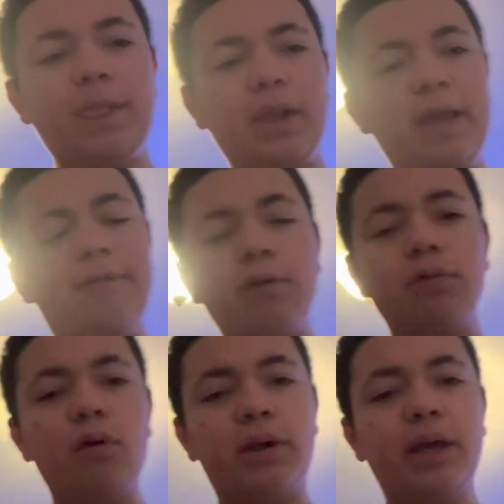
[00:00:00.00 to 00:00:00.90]
If
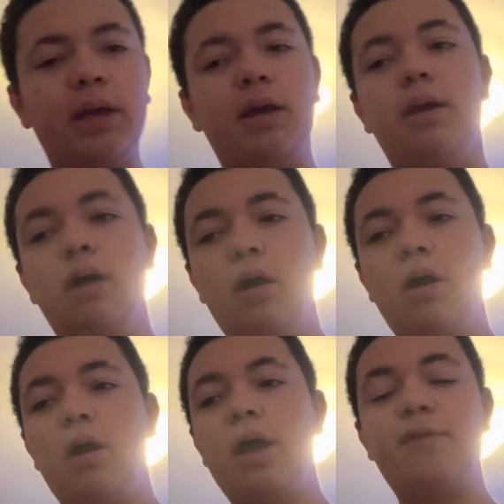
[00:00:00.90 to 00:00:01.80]

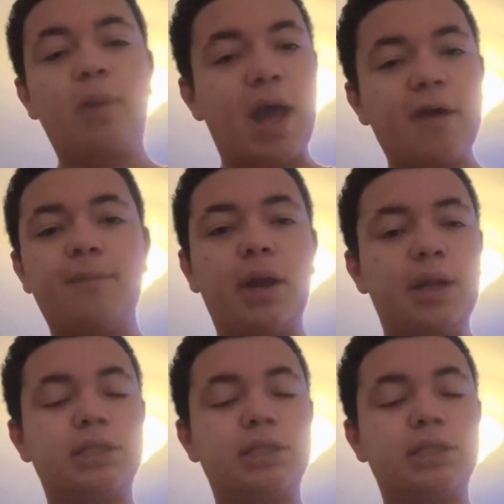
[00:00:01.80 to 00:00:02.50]
you have money to